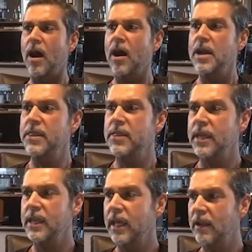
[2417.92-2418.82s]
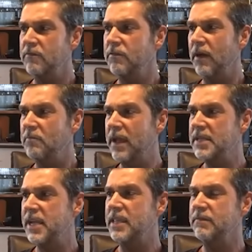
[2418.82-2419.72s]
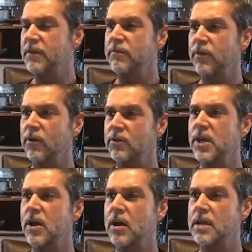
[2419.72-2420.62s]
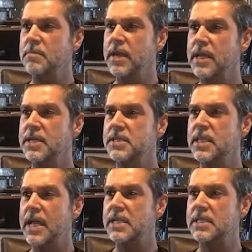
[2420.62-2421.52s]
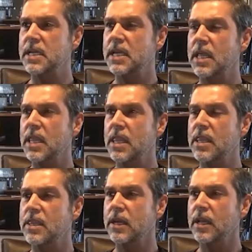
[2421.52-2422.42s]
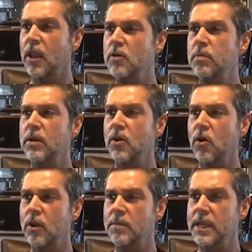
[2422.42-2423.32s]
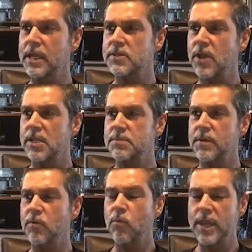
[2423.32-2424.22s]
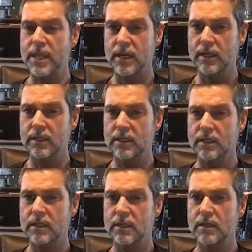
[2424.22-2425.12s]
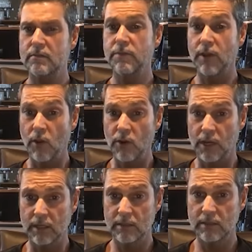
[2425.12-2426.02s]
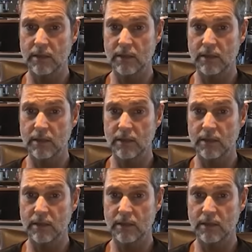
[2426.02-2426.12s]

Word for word: I think, and I've maintained the view for a long time, is that the global economy is going to be weaker for longer.